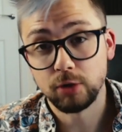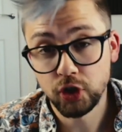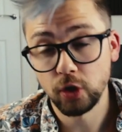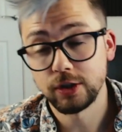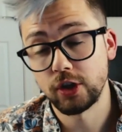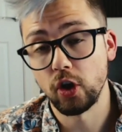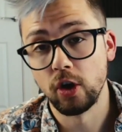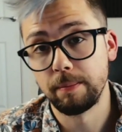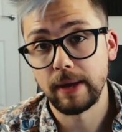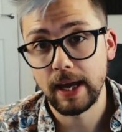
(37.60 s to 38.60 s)
just
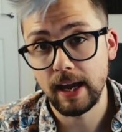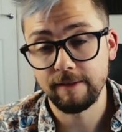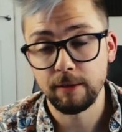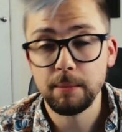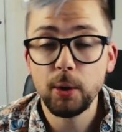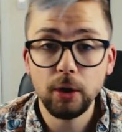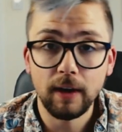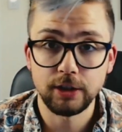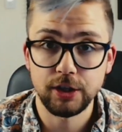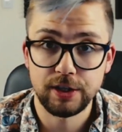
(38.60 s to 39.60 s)
up here.
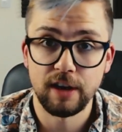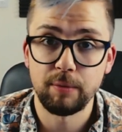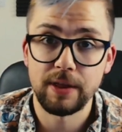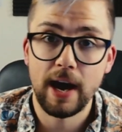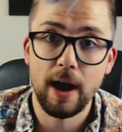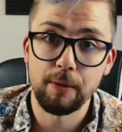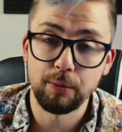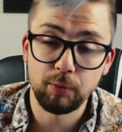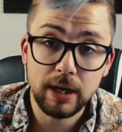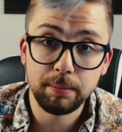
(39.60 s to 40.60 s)
Familiarize yourself with how the
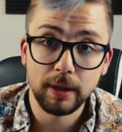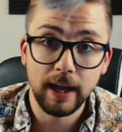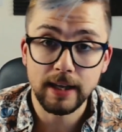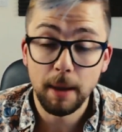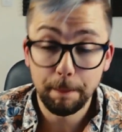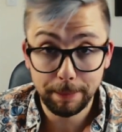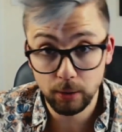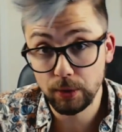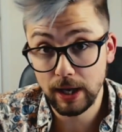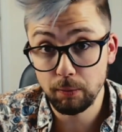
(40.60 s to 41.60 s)
replay
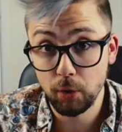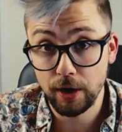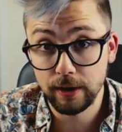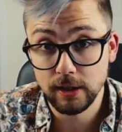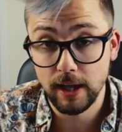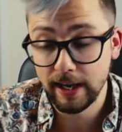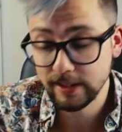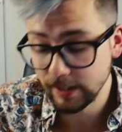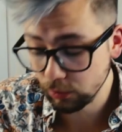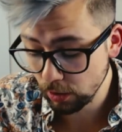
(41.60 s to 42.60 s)
plugin works that
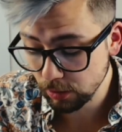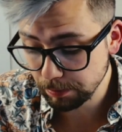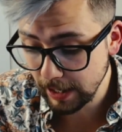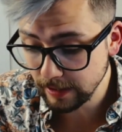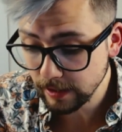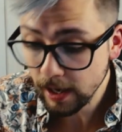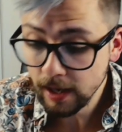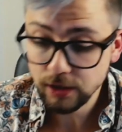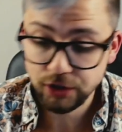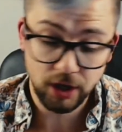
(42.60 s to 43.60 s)
Exceldro's made.
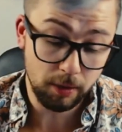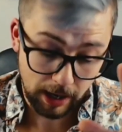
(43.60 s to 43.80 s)
So